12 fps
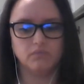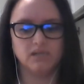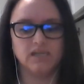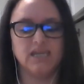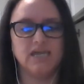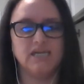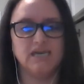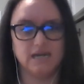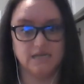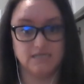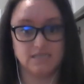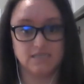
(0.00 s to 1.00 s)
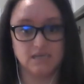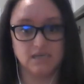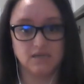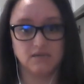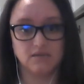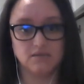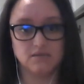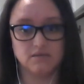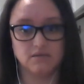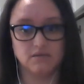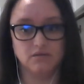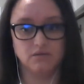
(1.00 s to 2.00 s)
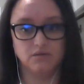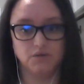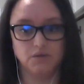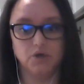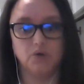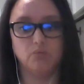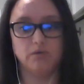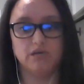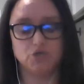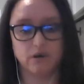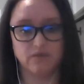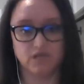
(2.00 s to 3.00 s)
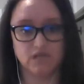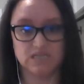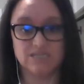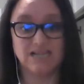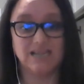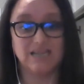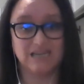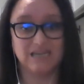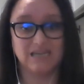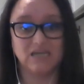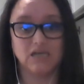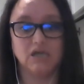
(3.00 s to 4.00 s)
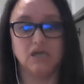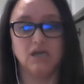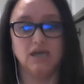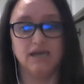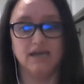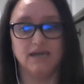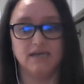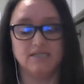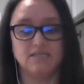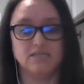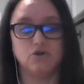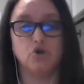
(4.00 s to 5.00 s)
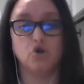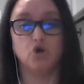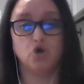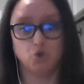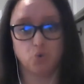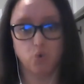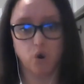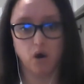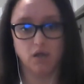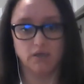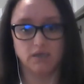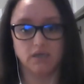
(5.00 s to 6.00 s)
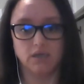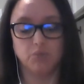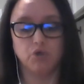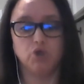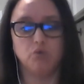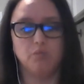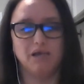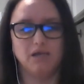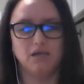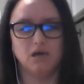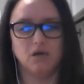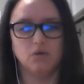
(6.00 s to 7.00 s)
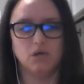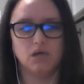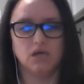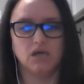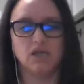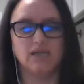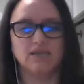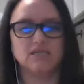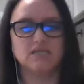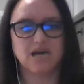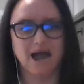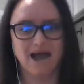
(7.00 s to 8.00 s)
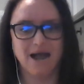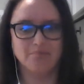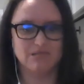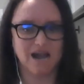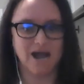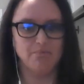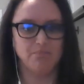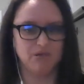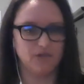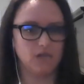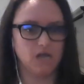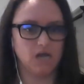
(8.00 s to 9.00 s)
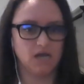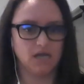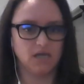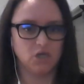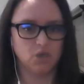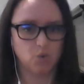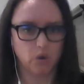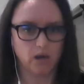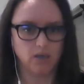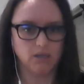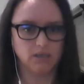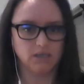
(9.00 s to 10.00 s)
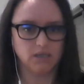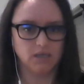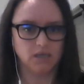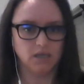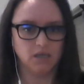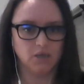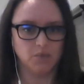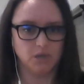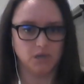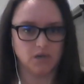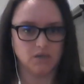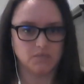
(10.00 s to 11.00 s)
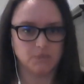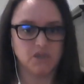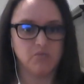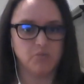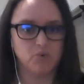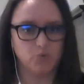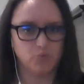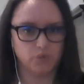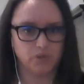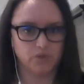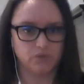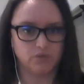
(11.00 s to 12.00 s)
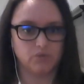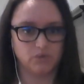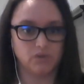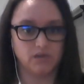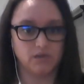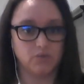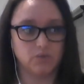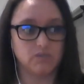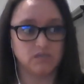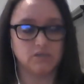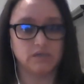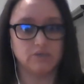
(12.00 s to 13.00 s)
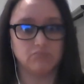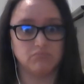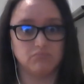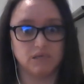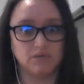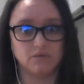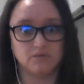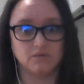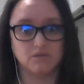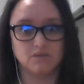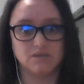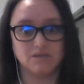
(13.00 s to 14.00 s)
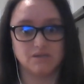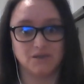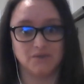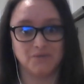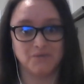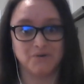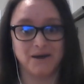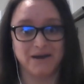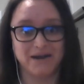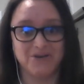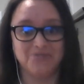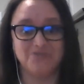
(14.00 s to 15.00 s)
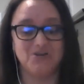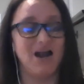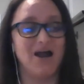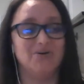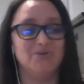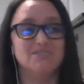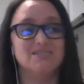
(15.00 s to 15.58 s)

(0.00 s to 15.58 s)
get nice things, make sure everything's clean and it's good quality, but you might not want to get like the top of the line quality because they will steal it. They'll steal it right out of your house.